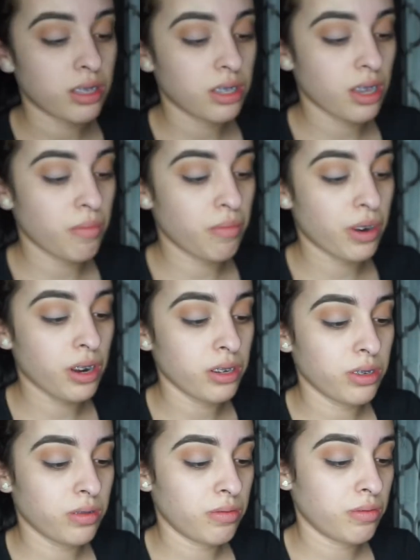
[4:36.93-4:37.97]
same
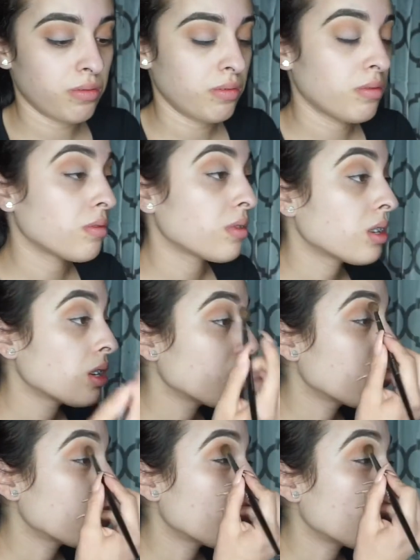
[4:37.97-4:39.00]
brush,
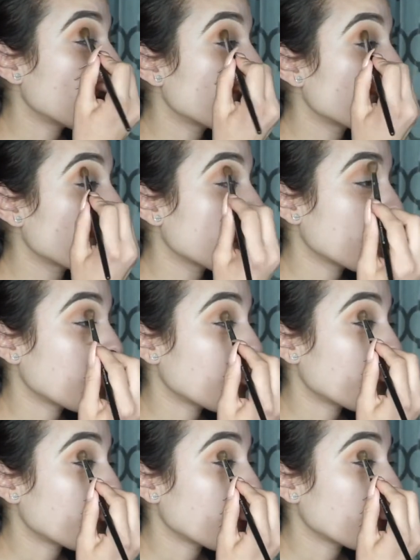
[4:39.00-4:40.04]
and work it in
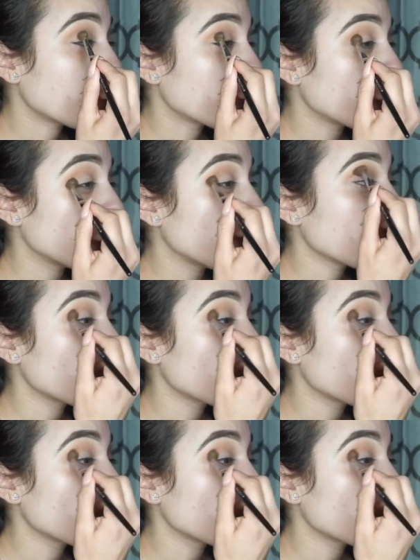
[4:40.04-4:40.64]
right underneath.